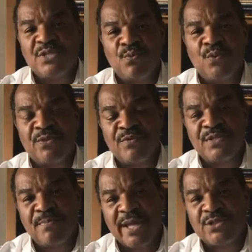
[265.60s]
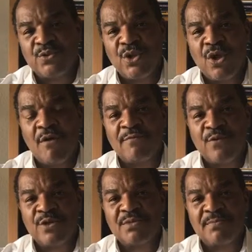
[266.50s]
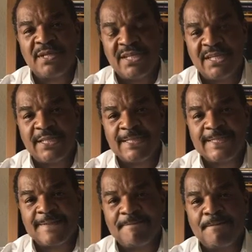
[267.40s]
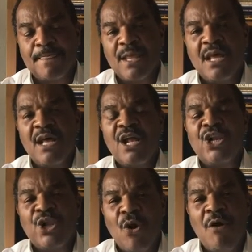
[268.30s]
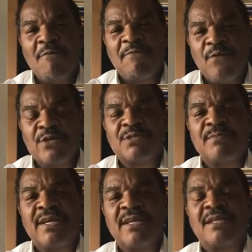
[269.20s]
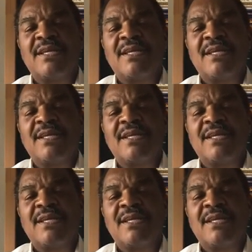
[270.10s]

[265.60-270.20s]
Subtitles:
with respect to law enforcement is law enforcement